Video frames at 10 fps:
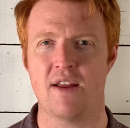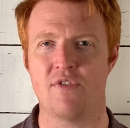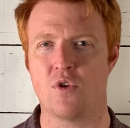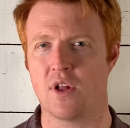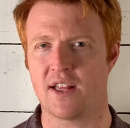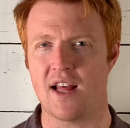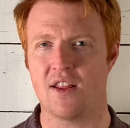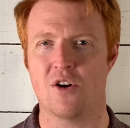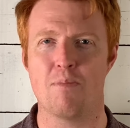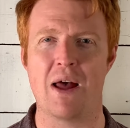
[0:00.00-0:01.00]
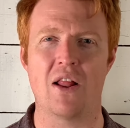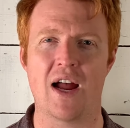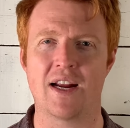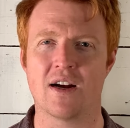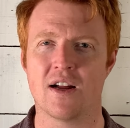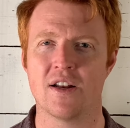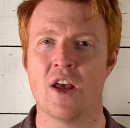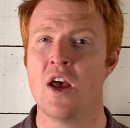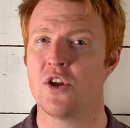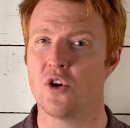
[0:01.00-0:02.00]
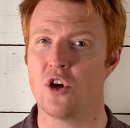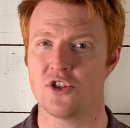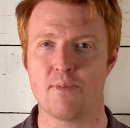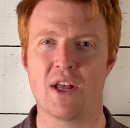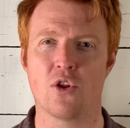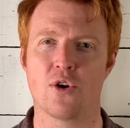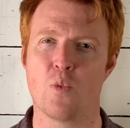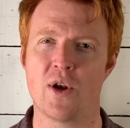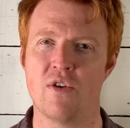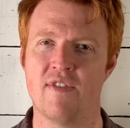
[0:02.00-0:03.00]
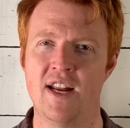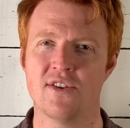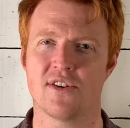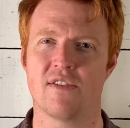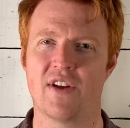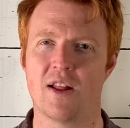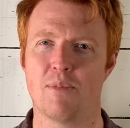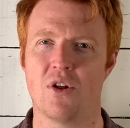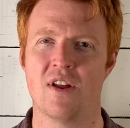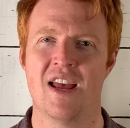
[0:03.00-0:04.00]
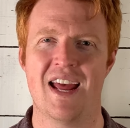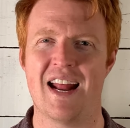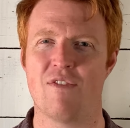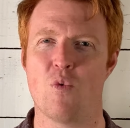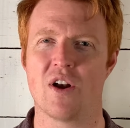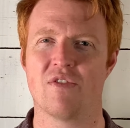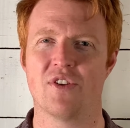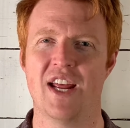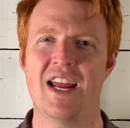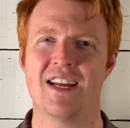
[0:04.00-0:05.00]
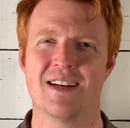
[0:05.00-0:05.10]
If you click that little bell icon, you'll also be alerted when new videos are available. And have a wonderful day.